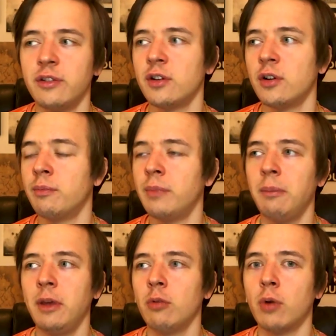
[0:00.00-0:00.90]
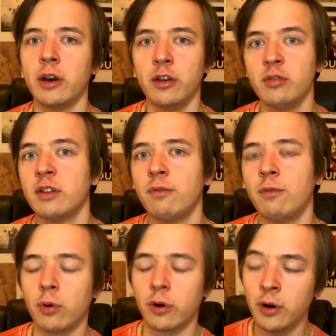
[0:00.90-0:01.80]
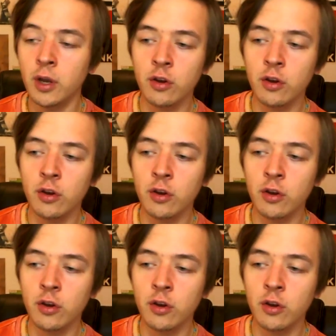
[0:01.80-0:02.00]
So maybe you want to use it for